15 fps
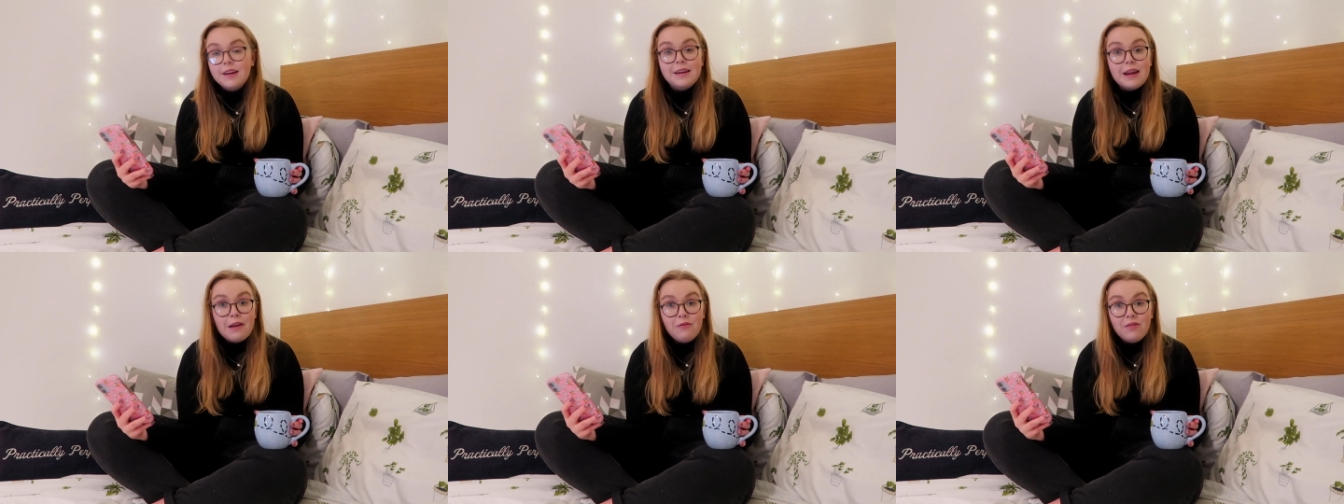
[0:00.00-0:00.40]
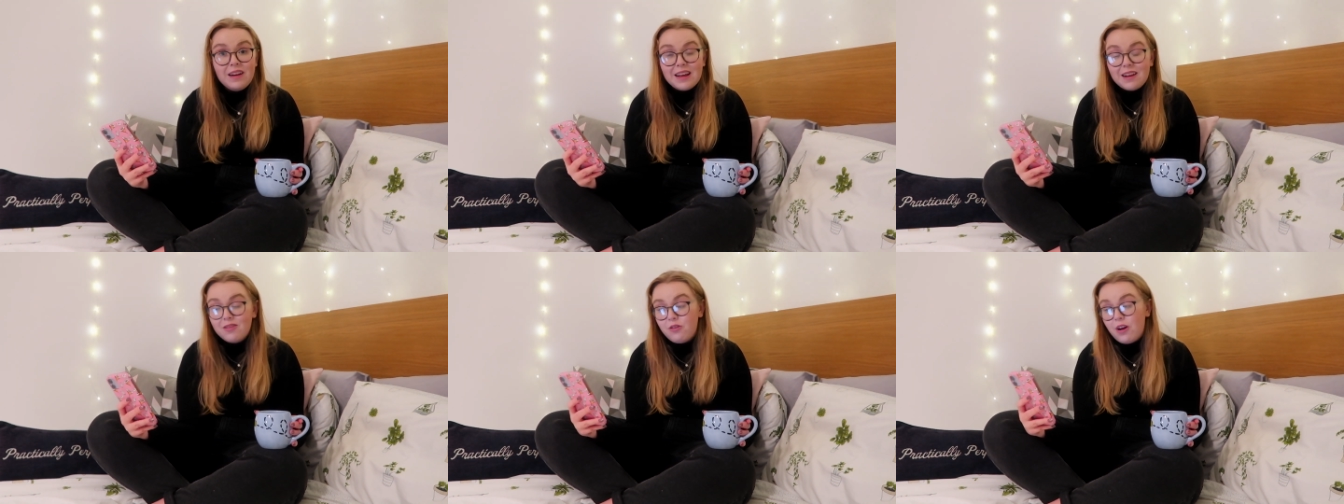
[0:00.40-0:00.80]

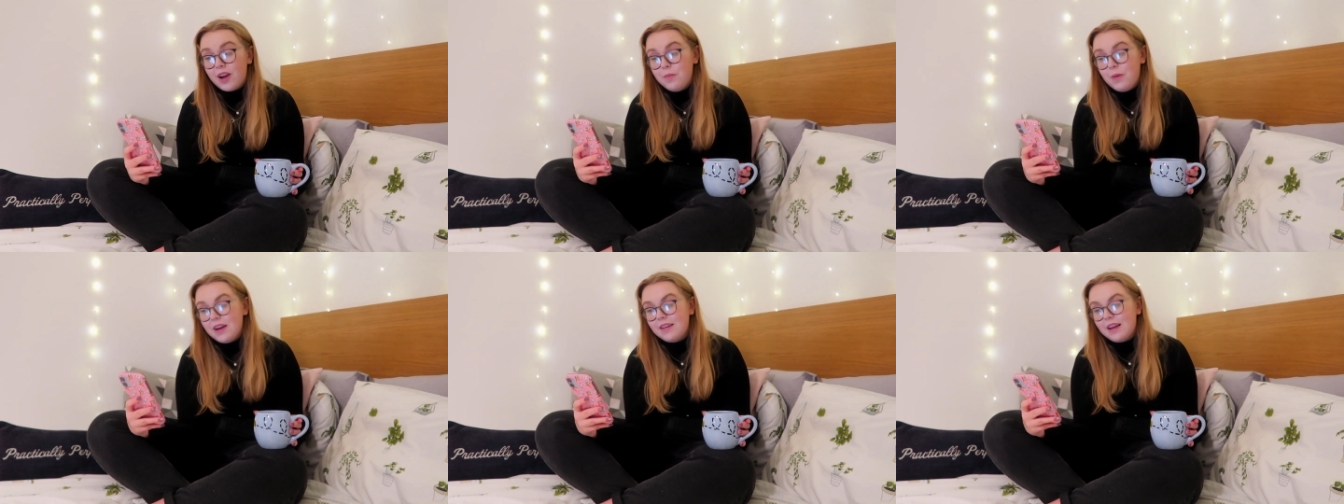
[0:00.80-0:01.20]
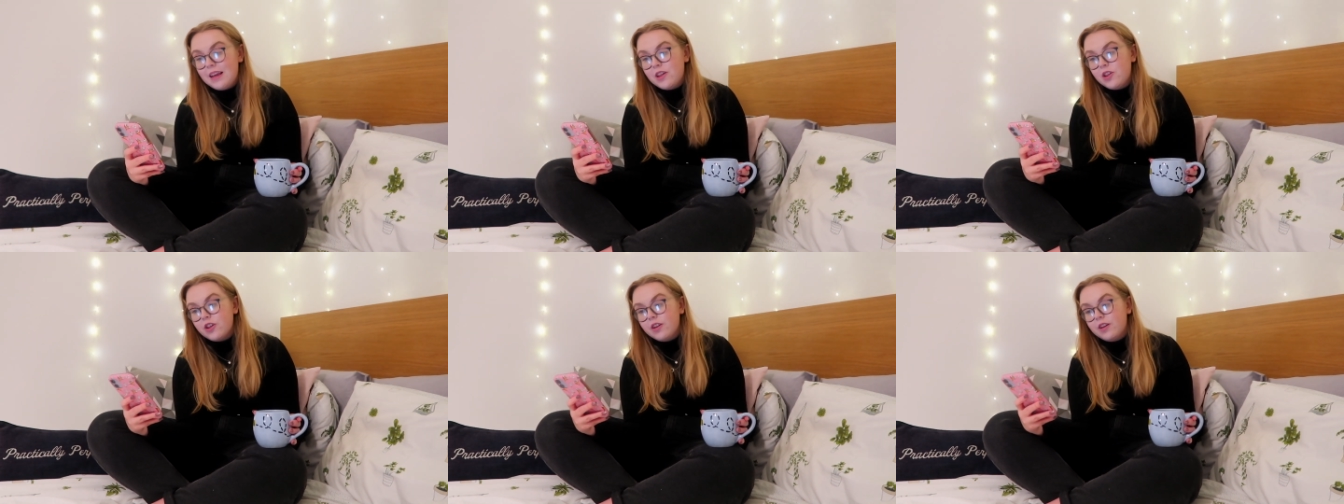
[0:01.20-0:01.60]
Netflix
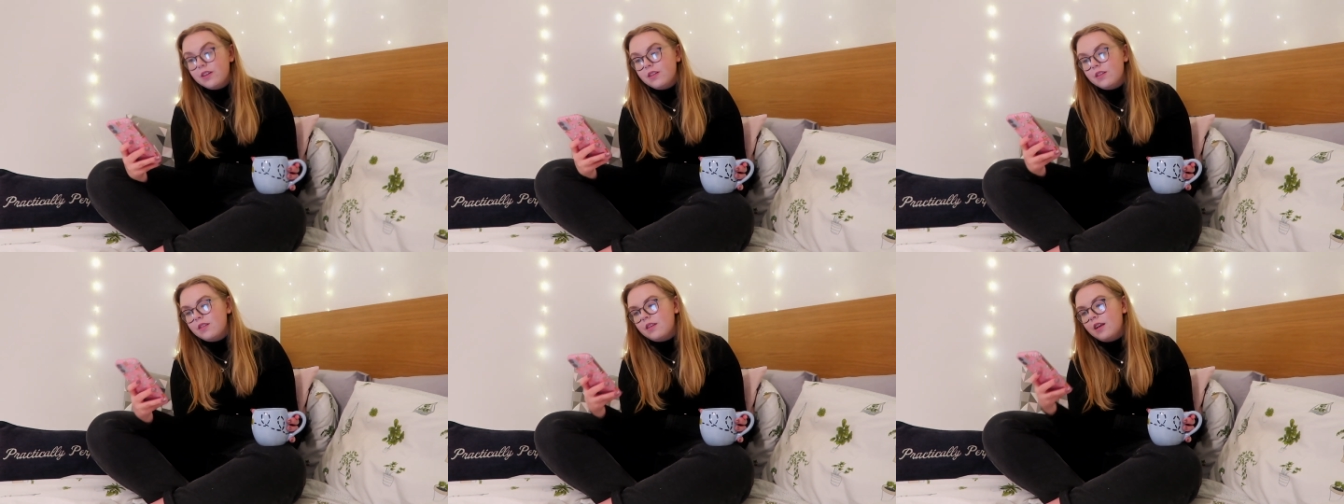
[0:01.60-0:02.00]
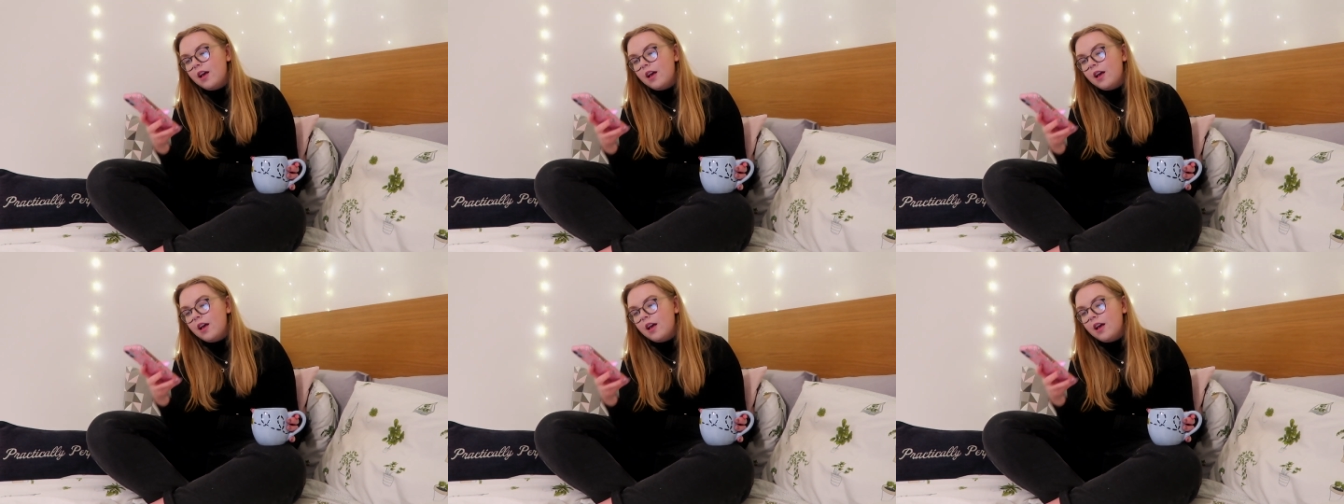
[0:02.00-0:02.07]
recommendations.